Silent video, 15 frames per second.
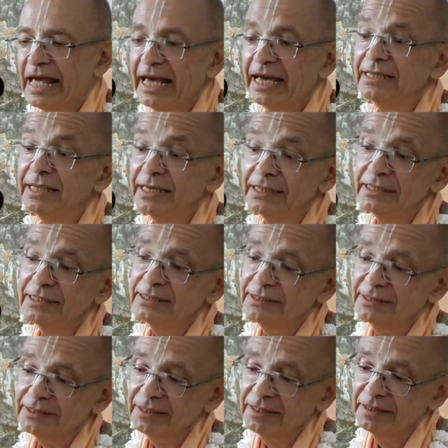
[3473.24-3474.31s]
And then
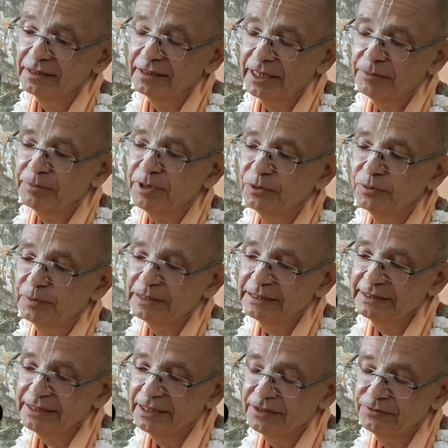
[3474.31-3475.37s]
it's like Prabhupada
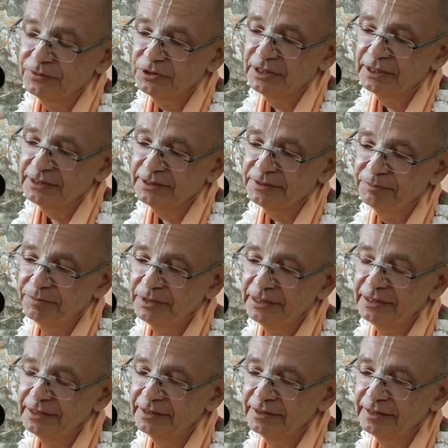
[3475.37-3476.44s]
said, what does it
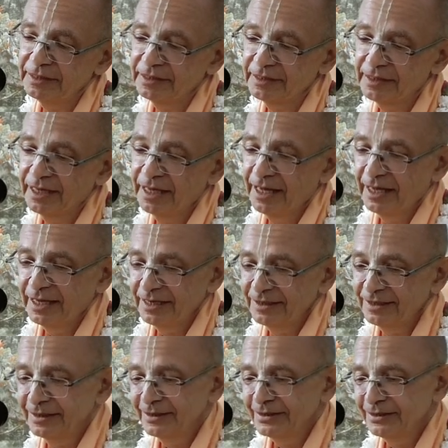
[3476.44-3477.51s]
mean?
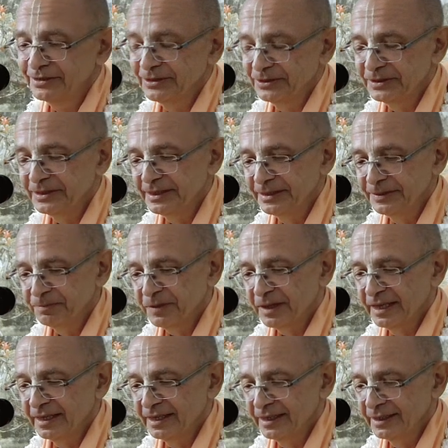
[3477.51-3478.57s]
You know, he
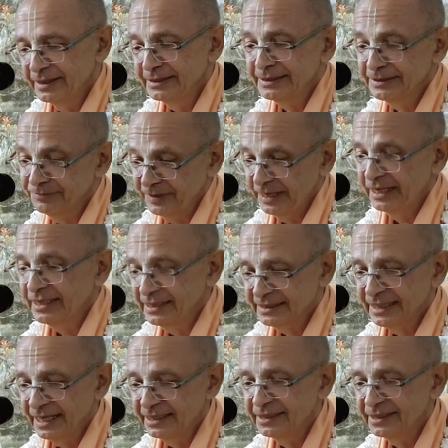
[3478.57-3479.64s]
is very
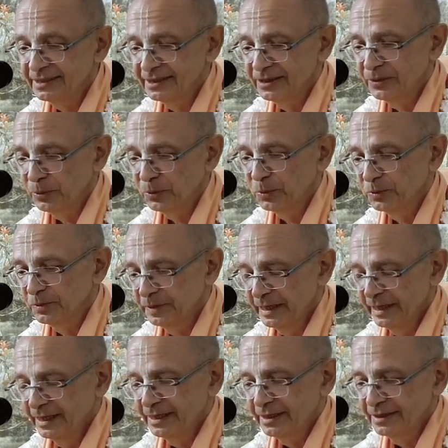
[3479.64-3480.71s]
excited. The whole,
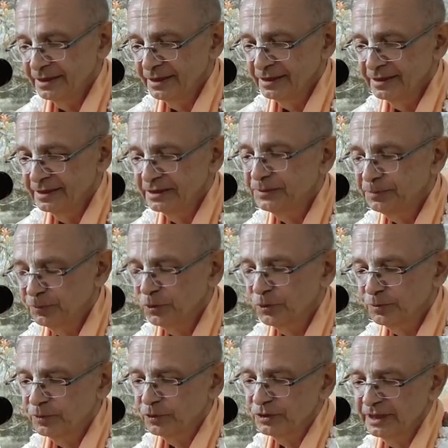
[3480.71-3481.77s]
uh, this
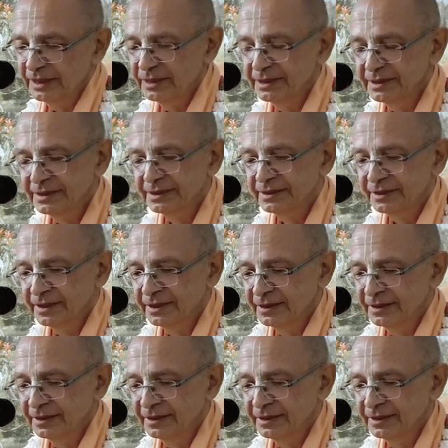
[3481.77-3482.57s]
purport and this uh,